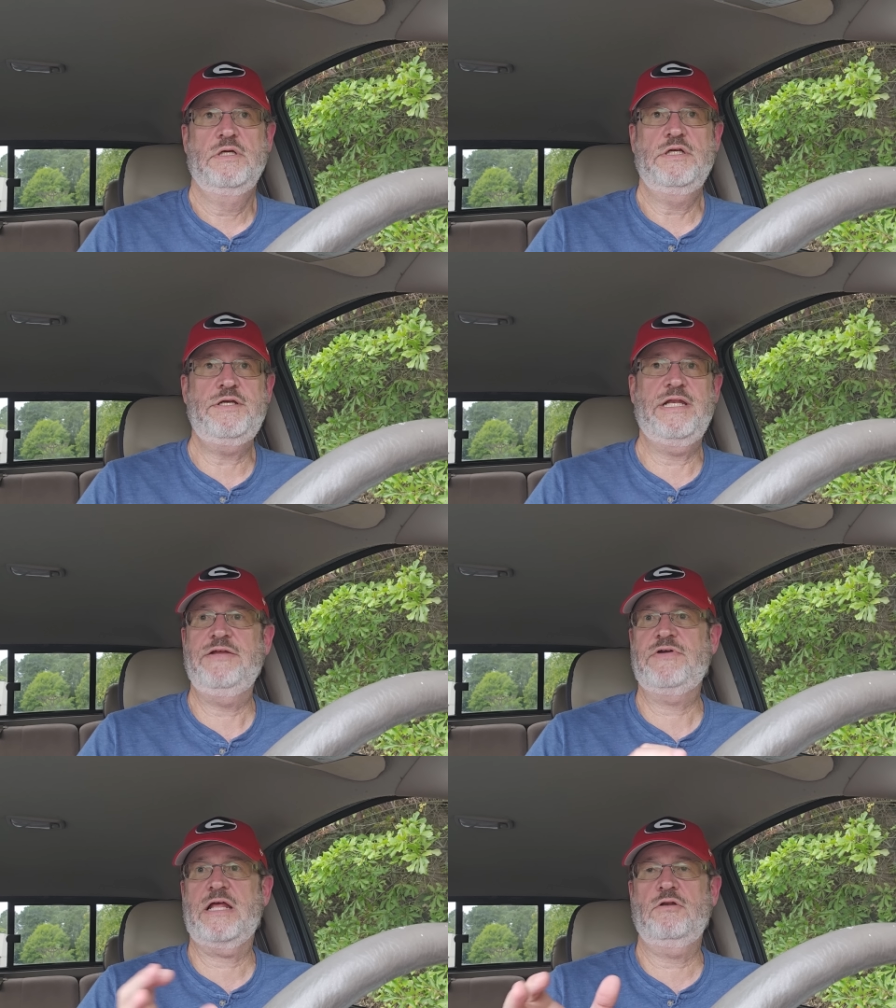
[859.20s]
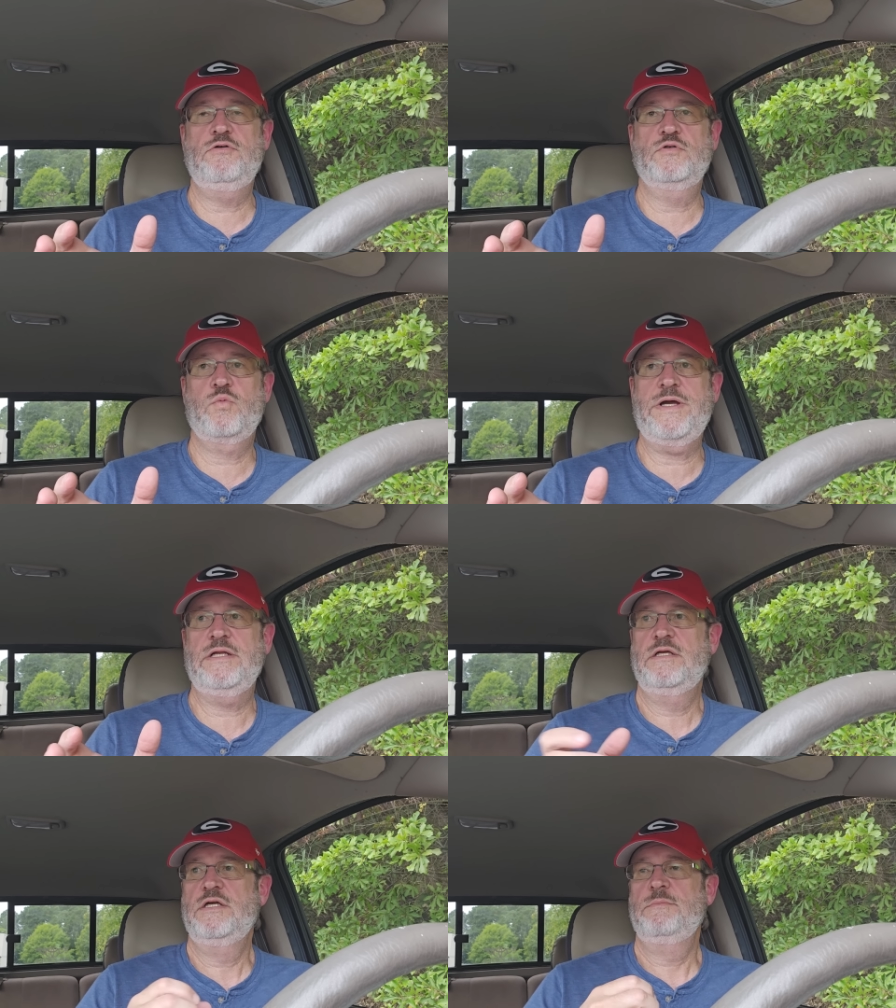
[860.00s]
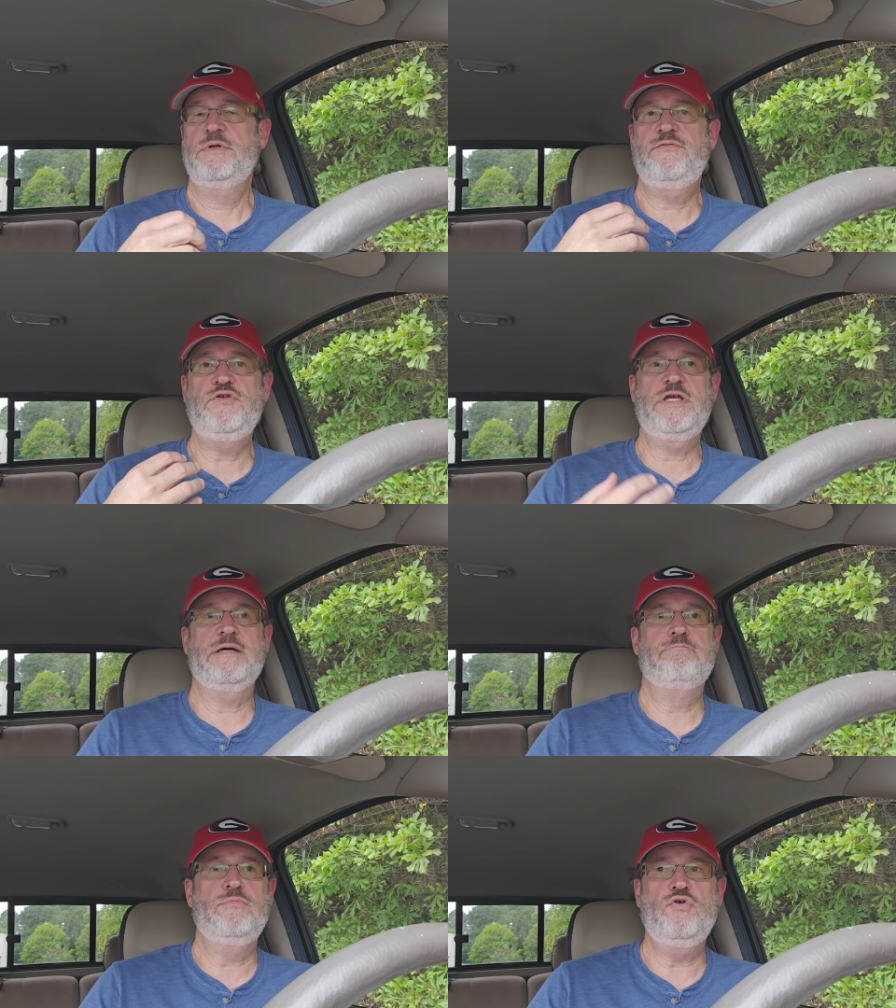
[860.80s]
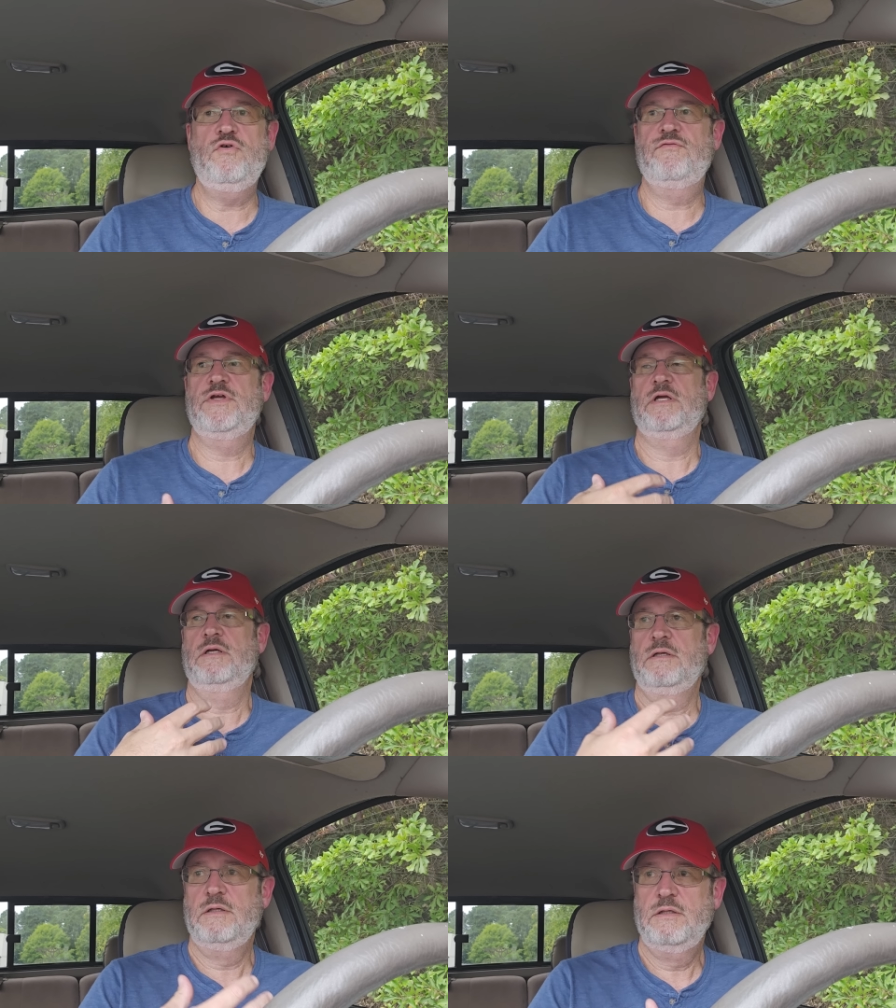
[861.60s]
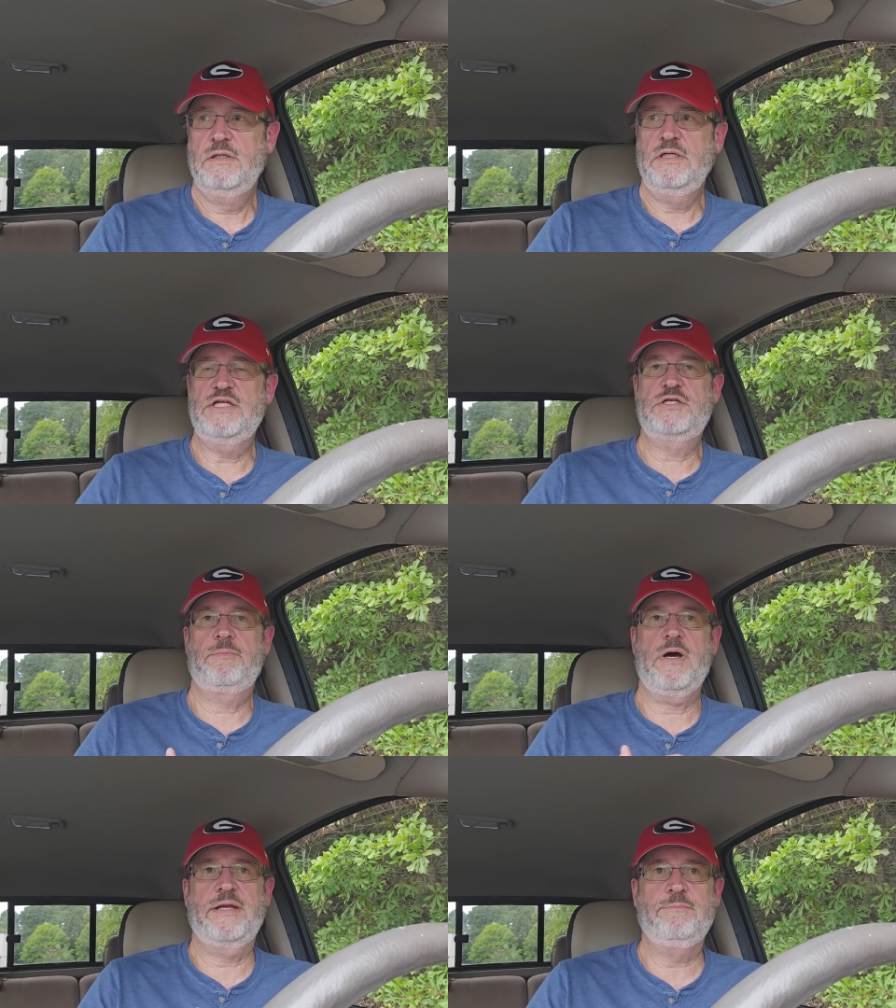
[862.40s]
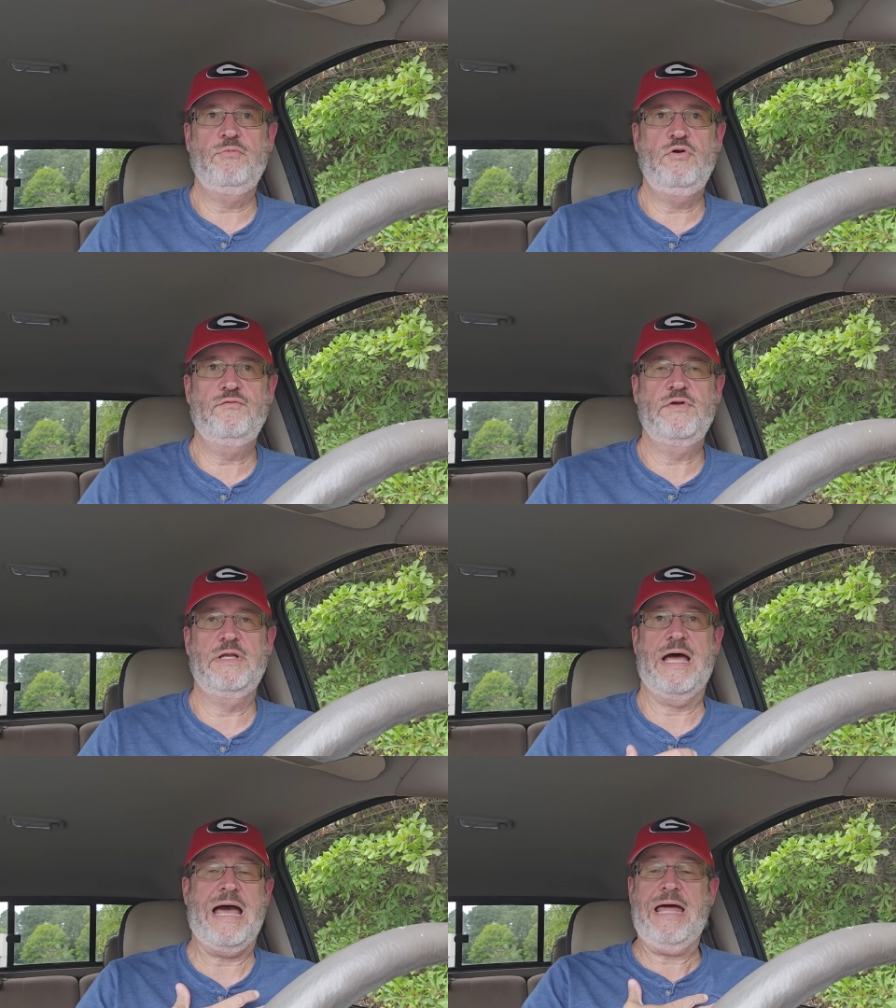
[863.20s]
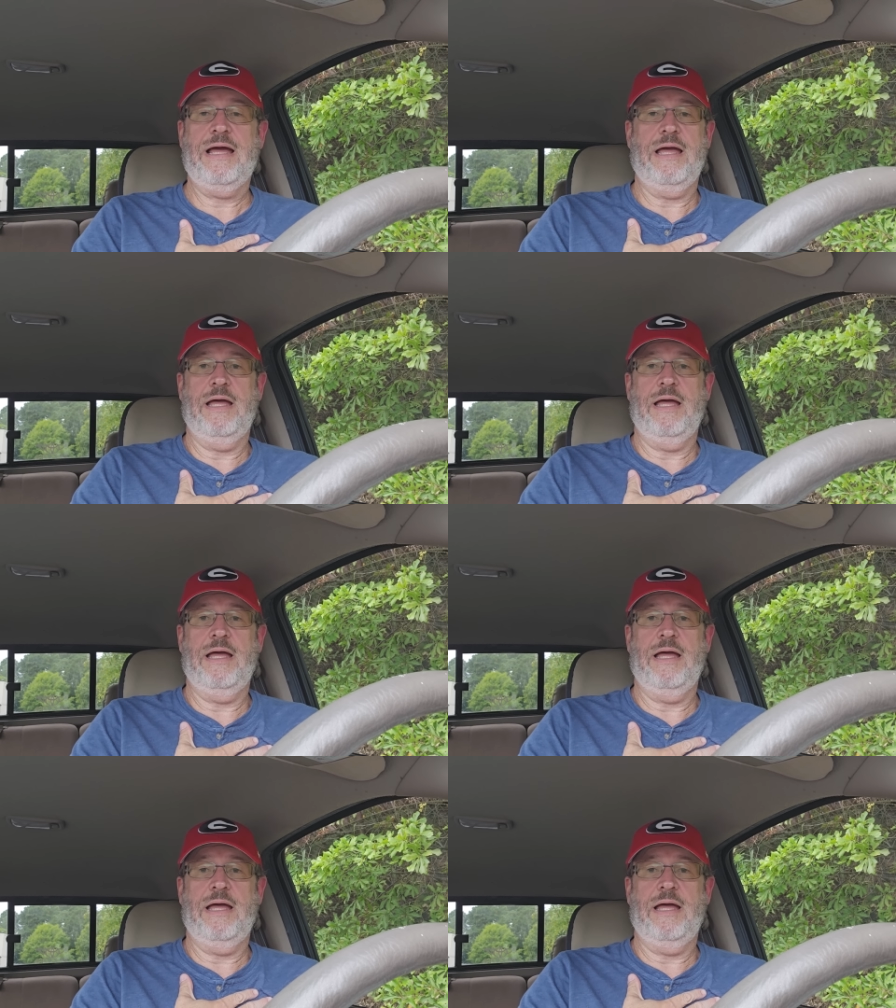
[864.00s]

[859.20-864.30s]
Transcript: And you ain't even got to lose weight. But if you get moving, get your body moving, I,